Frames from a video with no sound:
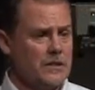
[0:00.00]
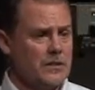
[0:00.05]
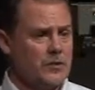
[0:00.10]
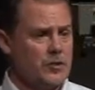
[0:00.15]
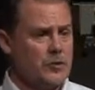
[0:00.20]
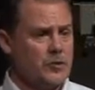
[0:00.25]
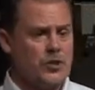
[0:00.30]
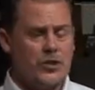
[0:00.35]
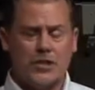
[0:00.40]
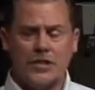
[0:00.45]

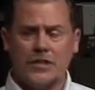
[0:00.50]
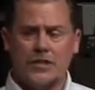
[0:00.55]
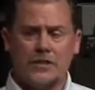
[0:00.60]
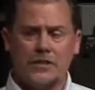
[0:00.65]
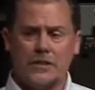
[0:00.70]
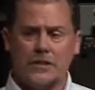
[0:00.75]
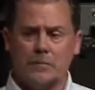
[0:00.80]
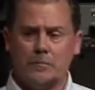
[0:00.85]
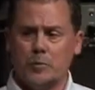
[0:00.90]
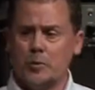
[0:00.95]
Tzu Chi
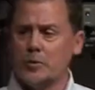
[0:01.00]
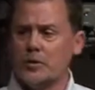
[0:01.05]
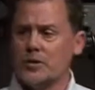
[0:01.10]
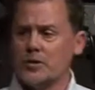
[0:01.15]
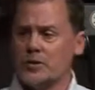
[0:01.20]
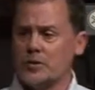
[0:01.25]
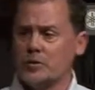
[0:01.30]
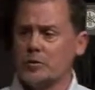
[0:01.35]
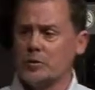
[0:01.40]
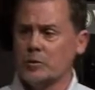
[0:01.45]
is a
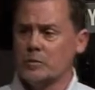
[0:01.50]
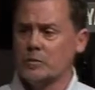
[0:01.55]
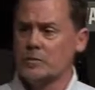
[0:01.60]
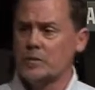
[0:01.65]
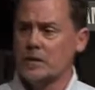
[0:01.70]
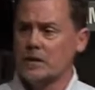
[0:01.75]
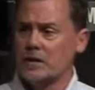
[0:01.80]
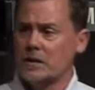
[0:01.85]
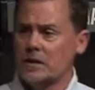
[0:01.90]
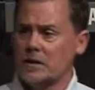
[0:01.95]
Buddhist group
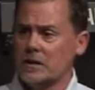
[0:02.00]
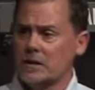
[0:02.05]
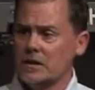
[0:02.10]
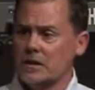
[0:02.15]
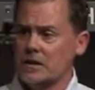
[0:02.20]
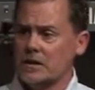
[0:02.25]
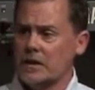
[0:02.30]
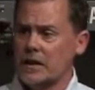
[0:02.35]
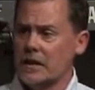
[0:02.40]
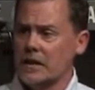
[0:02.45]

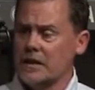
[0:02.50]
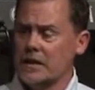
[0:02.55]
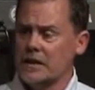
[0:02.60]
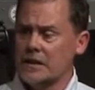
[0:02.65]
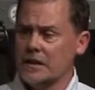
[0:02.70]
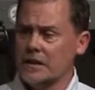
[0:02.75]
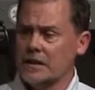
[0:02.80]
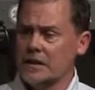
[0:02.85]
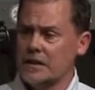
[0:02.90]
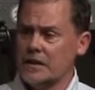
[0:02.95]

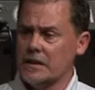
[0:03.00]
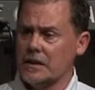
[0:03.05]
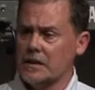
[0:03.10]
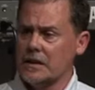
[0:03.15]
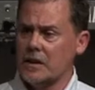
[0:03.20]
that